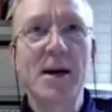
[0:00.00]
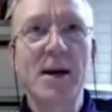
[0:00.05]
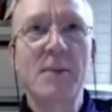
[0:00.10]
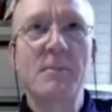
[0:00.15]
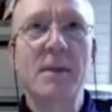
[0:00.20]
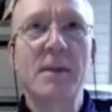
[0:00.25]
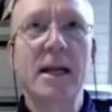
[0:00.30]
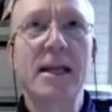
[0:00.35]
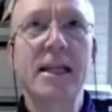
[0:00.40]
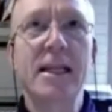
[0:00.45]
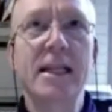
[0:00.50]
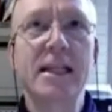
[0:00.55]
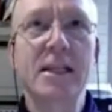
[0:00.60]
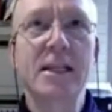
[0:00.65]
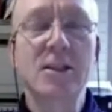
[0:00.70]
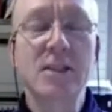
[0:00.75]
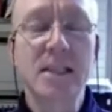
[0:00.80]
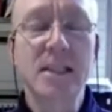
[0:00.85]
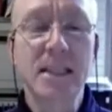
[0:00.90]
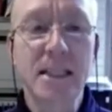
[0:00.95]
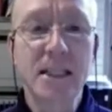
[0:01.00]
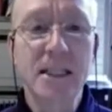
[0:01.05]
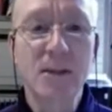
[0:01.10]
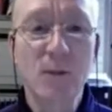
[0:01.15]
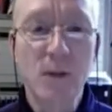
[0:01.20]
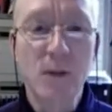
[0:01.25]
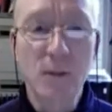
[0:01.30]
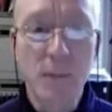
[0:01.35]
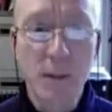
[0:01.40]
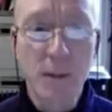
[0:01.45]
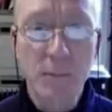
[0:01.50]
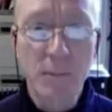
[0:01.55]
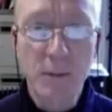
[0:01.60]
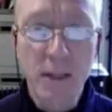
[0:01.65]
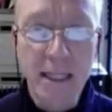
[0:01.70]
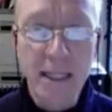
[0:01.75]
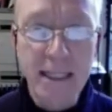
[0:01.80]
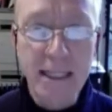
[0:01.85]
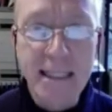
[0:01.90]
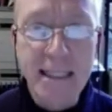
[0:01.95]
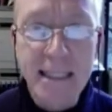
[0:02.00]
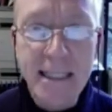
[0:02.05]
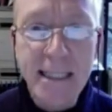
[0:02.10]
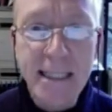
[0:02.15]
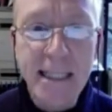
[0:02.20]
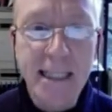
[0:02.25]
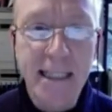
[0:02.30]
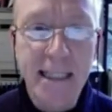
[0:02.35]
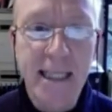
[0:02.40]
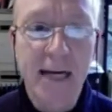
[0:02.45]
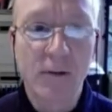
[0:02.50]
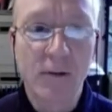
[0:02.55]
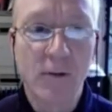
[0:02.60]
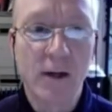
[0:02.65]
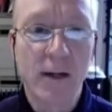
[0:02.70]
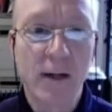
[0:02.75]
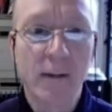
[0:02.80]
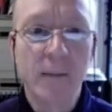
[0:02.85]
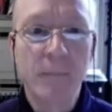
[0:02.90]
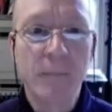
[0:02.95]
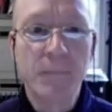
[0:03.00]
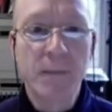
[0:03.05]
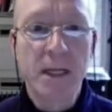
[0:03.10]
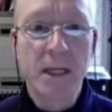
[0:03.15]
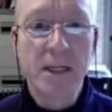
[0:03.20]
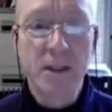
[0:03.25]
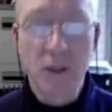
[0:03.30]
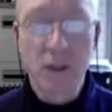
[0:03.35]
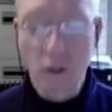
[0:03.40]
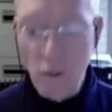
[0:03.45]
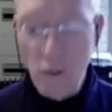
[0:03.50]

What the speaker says: but I think there's a sense in which people can see it that way. And so